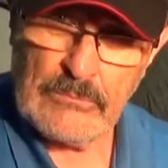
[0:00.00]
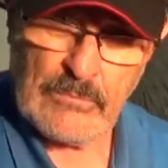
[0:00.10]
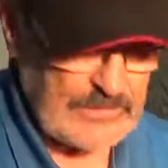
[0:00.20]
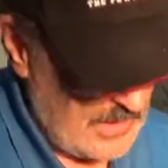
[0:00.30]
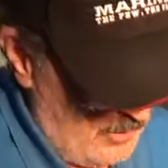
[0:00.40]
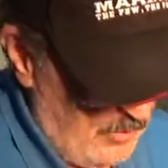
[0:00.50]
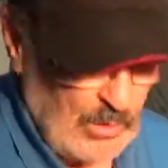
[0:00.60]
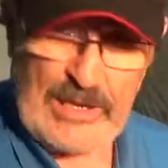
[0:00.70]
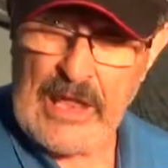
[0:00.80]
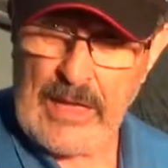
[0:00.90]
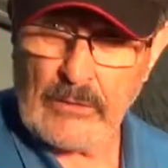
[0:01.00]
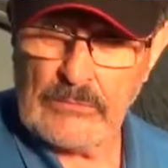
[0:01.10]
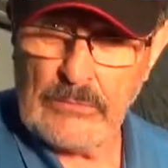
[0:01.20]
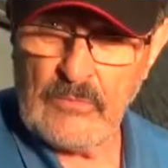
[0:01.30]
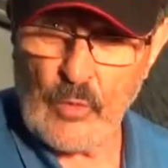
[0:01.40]
But they'll pull it down
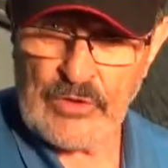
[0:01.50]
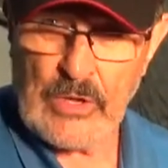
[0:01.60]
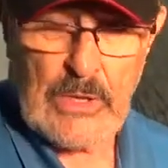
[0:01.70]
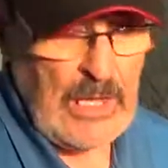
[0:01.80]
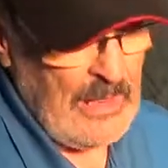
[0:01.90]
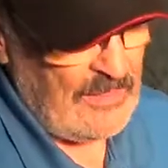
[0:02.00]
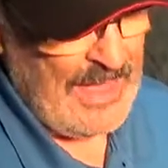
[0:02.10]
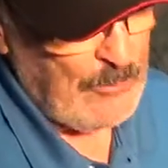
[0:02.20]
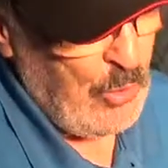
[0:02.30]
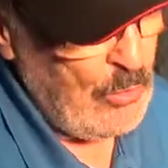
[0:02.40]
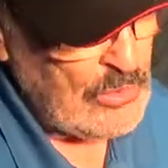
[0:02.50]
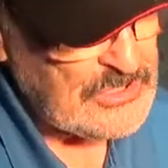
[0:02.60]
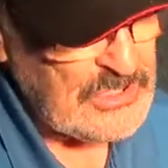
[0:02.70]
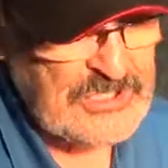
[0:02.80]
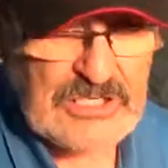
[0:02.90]
for you. That pulls
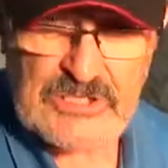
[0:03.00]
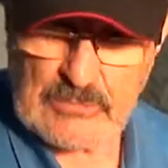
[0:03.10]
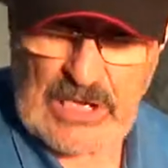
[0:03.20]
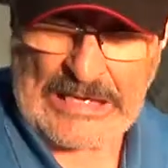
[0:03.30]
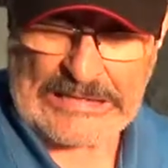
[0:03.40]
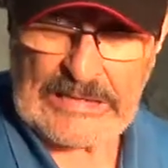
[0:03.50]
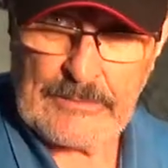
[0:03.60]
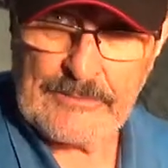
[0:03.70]
this system clean.